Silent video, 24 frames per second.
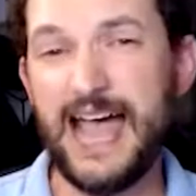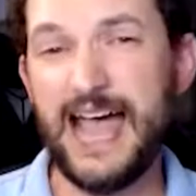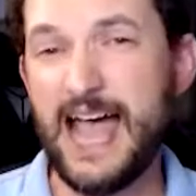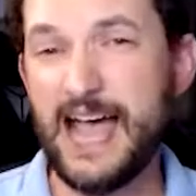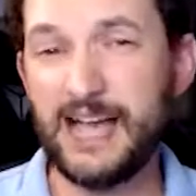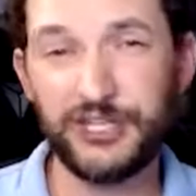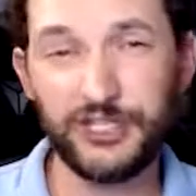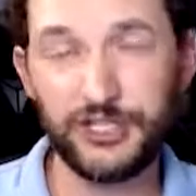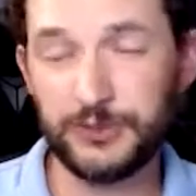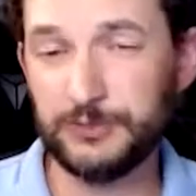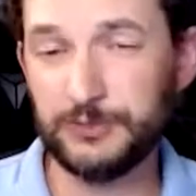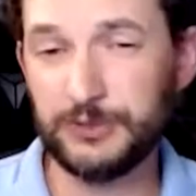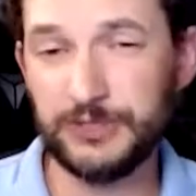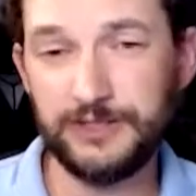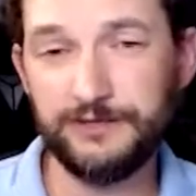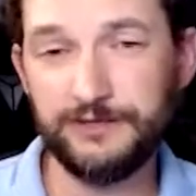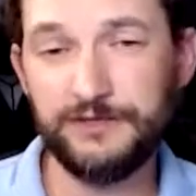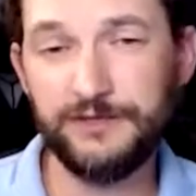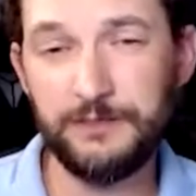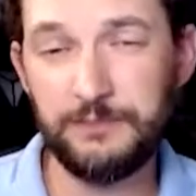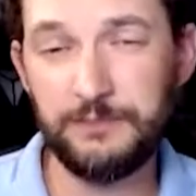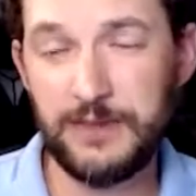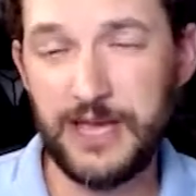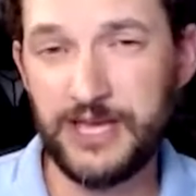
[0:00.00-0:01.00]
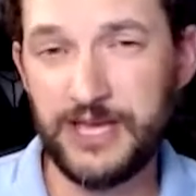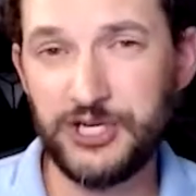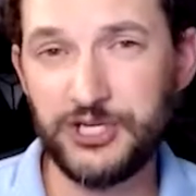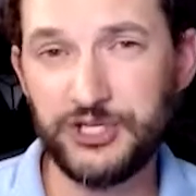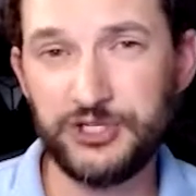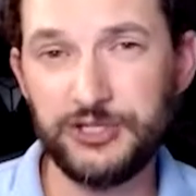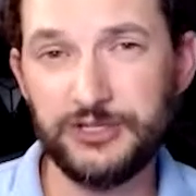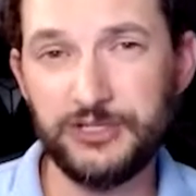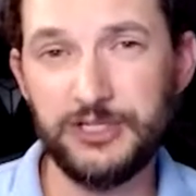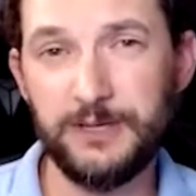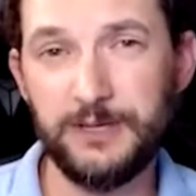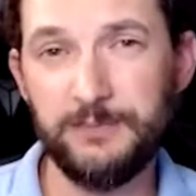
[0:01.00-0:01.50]
actionable
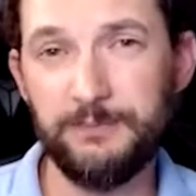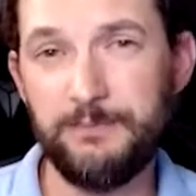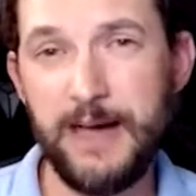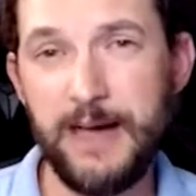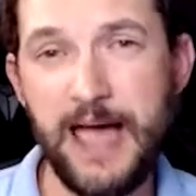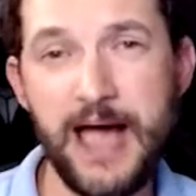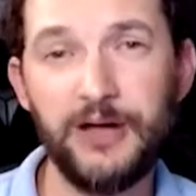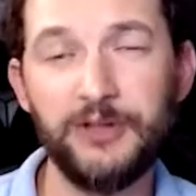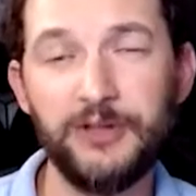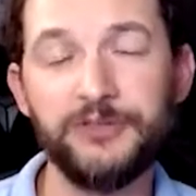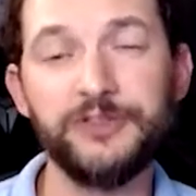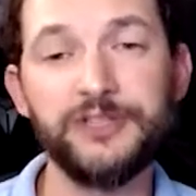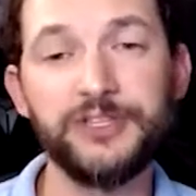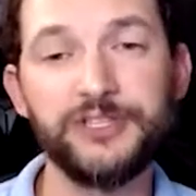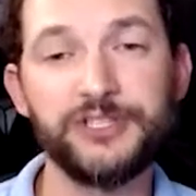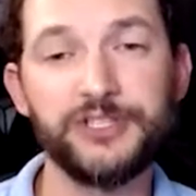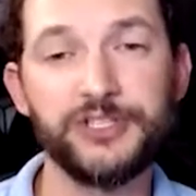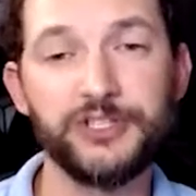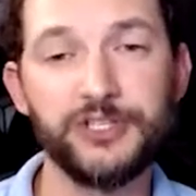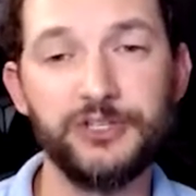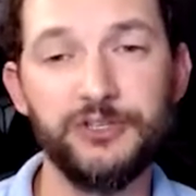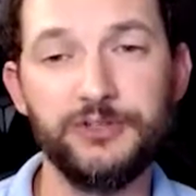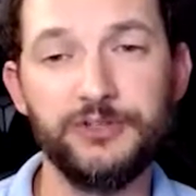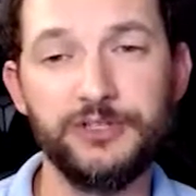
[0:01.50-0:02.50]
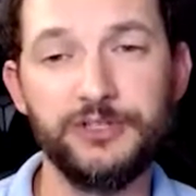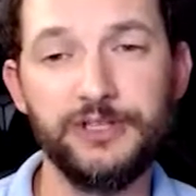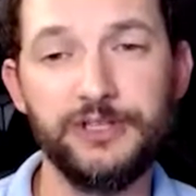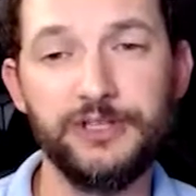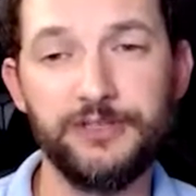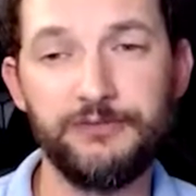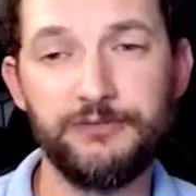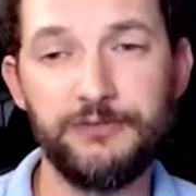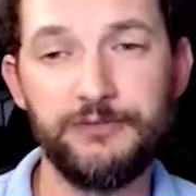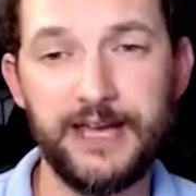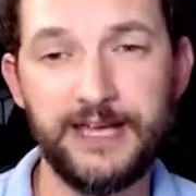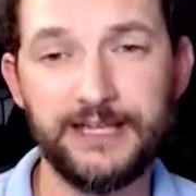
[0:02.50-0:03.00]
information about this security
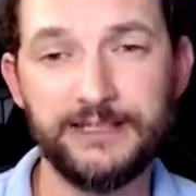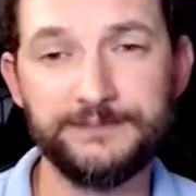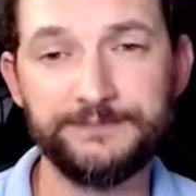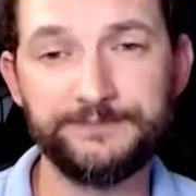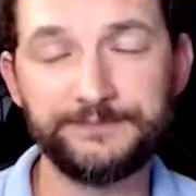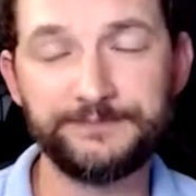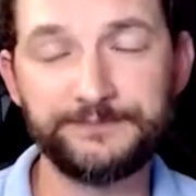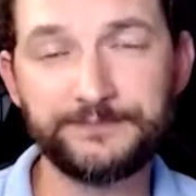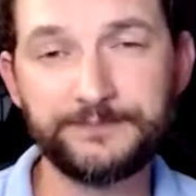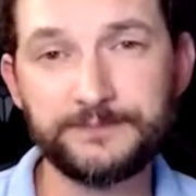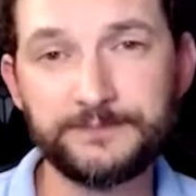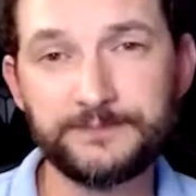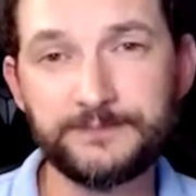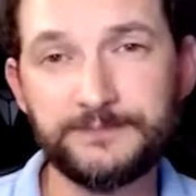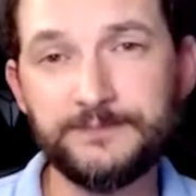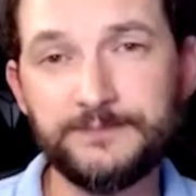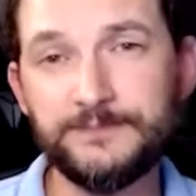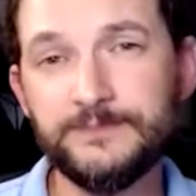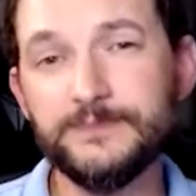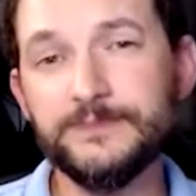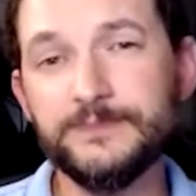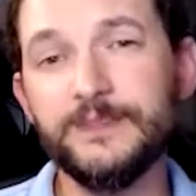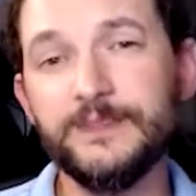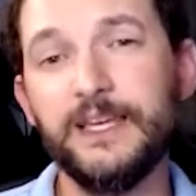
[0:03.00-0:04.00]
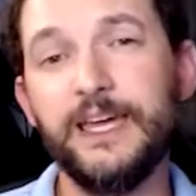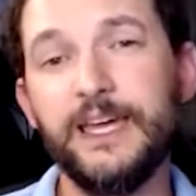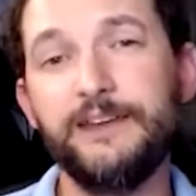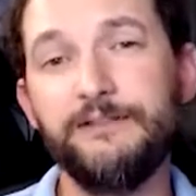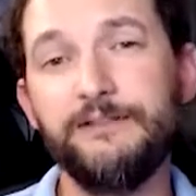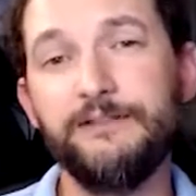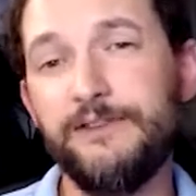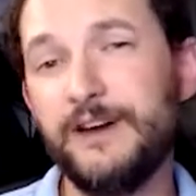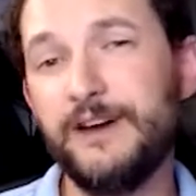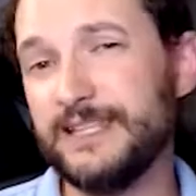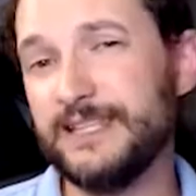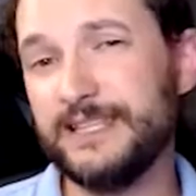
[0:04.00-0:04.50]
threat.
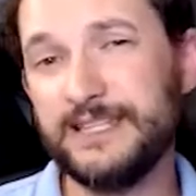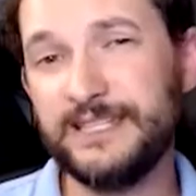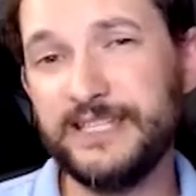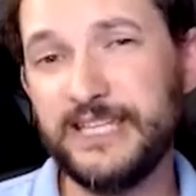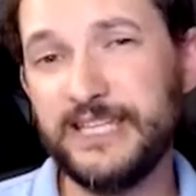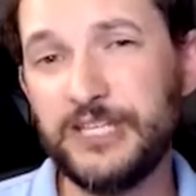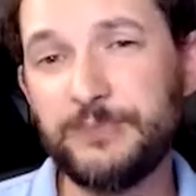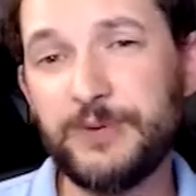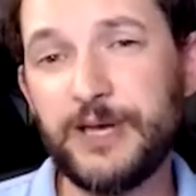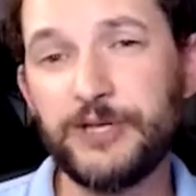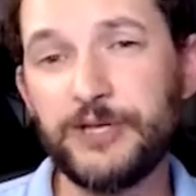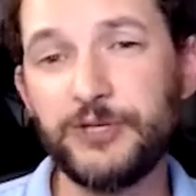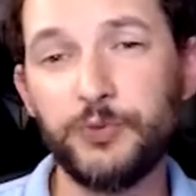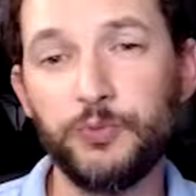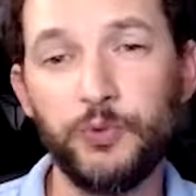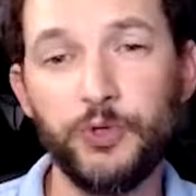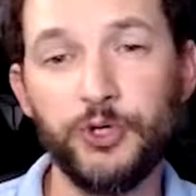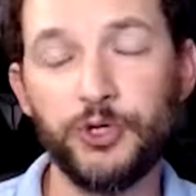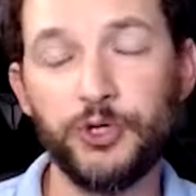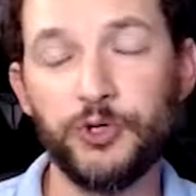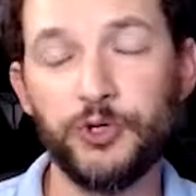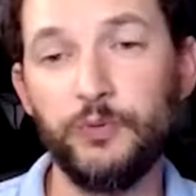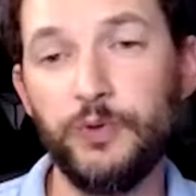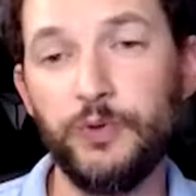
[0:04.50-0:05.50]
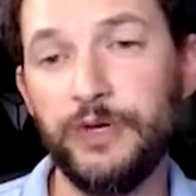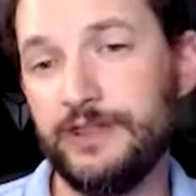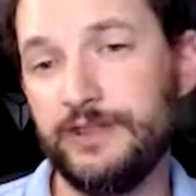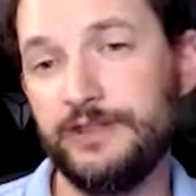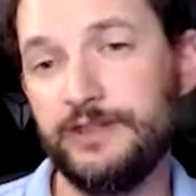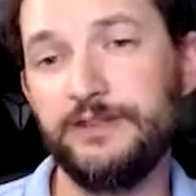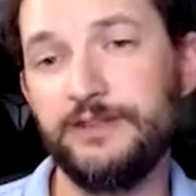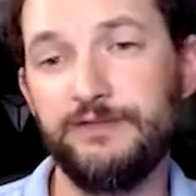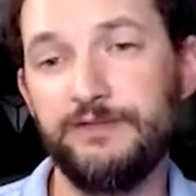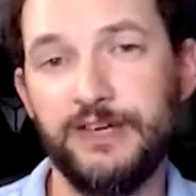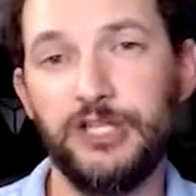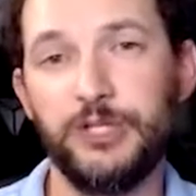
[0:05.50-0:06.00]
And finally, they need to be able to work
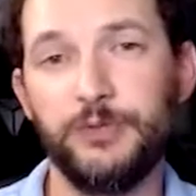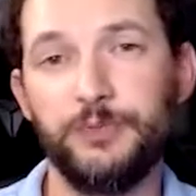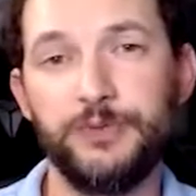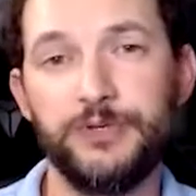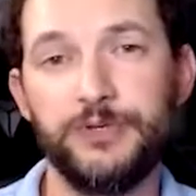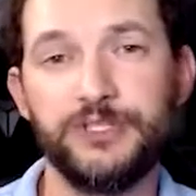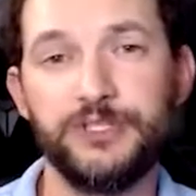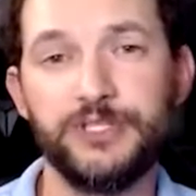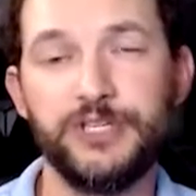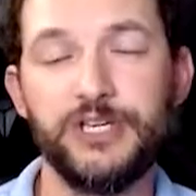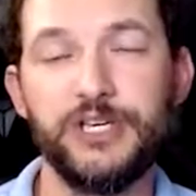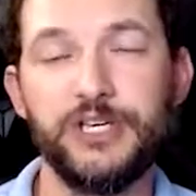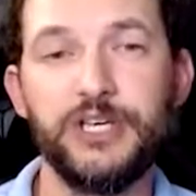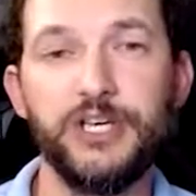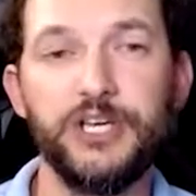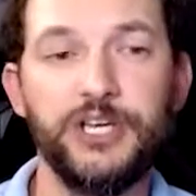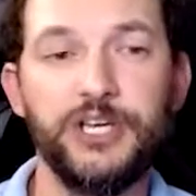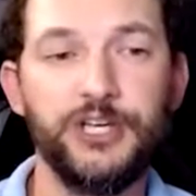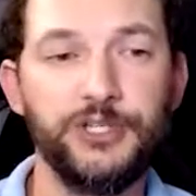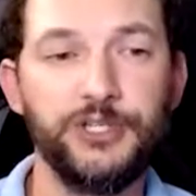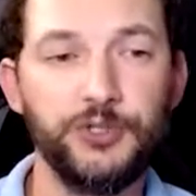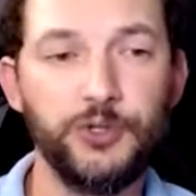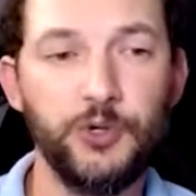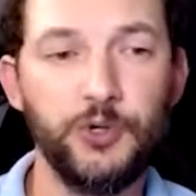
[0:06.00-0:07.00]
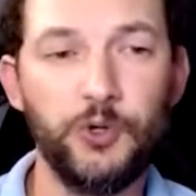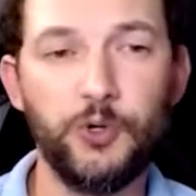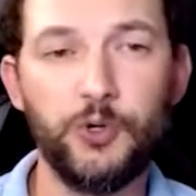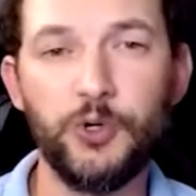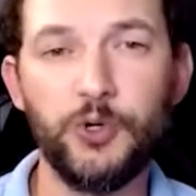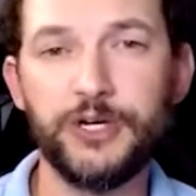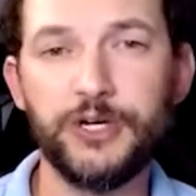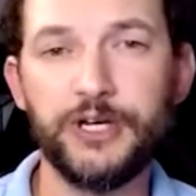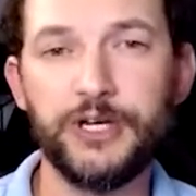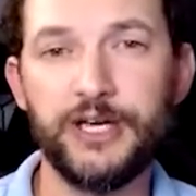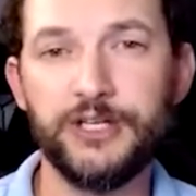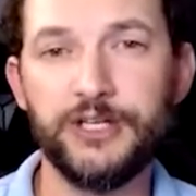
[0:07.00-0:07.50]
with developers in
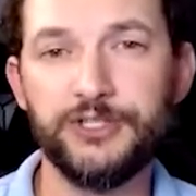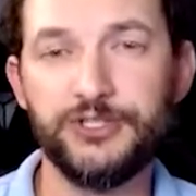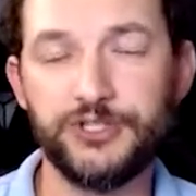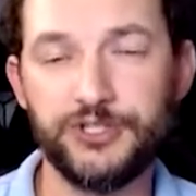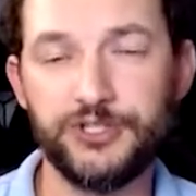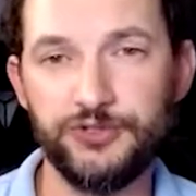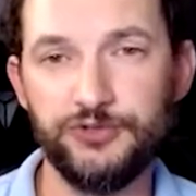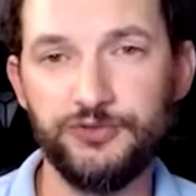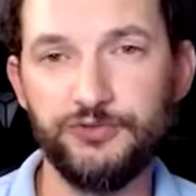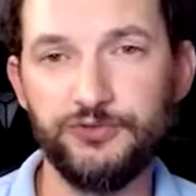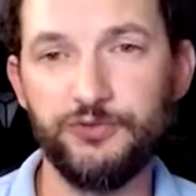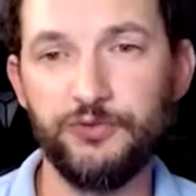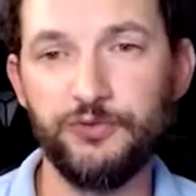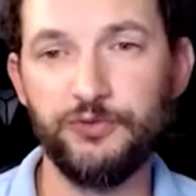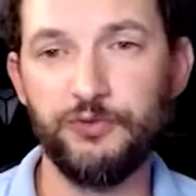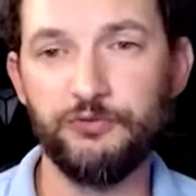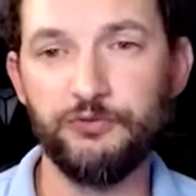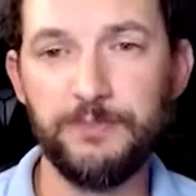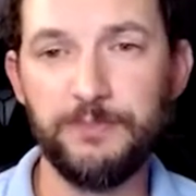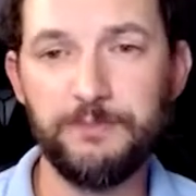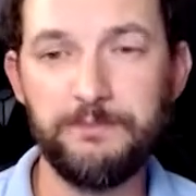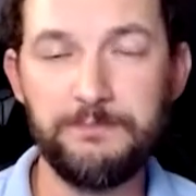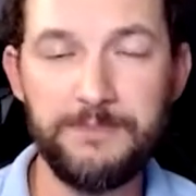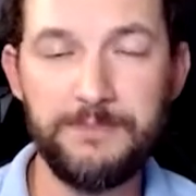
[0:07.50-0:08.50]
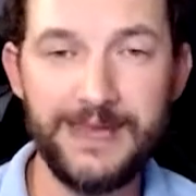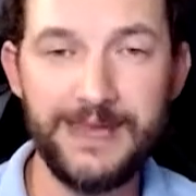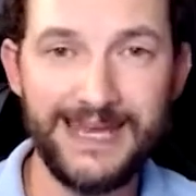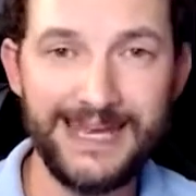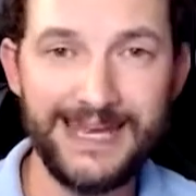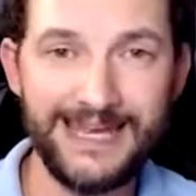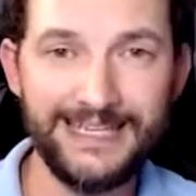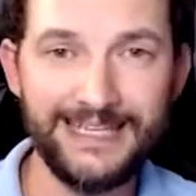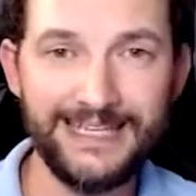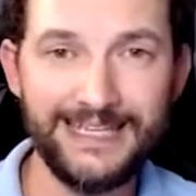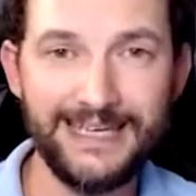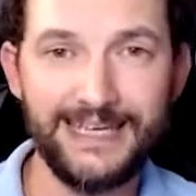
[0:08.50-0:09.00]
order to
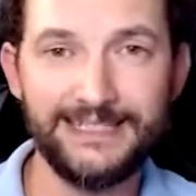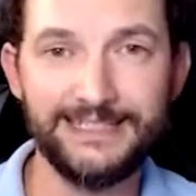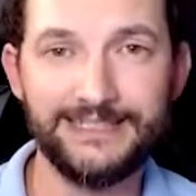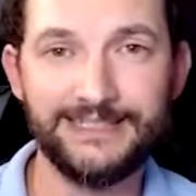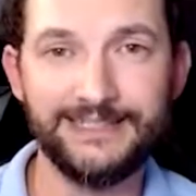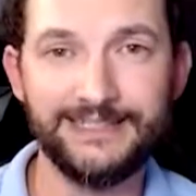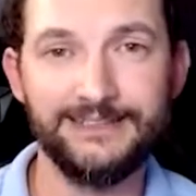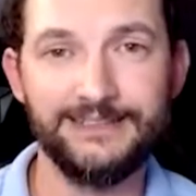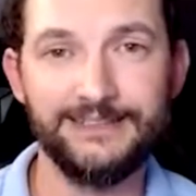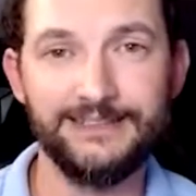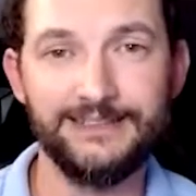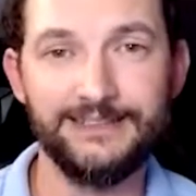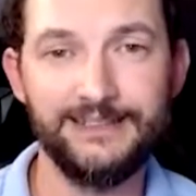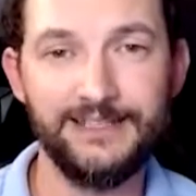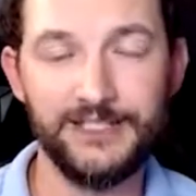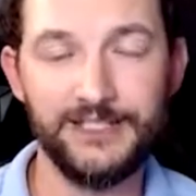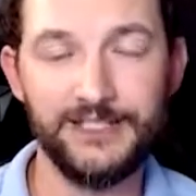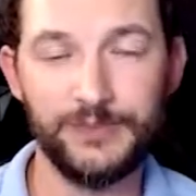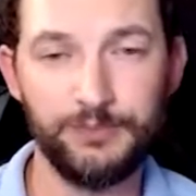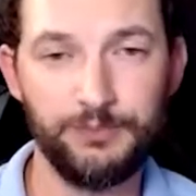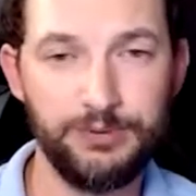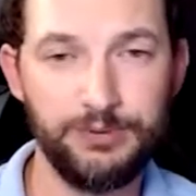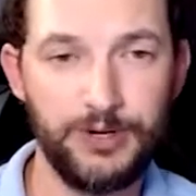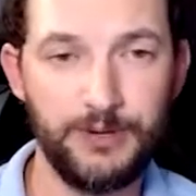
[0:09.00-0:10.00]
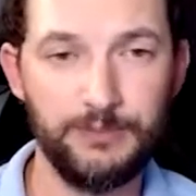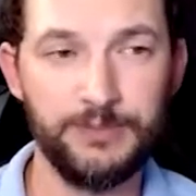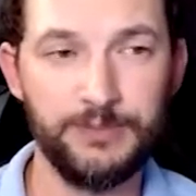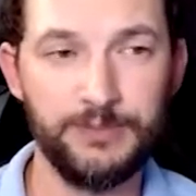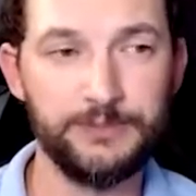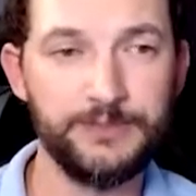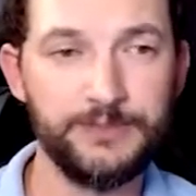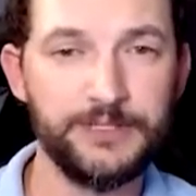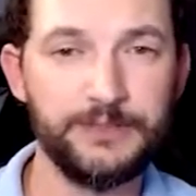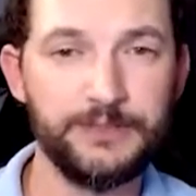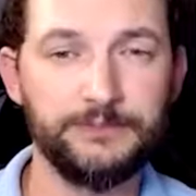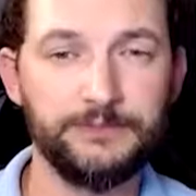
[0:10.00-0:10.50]
remediate these
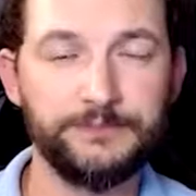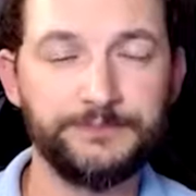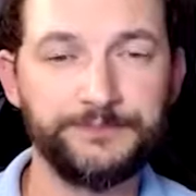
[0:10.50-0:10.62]
problems.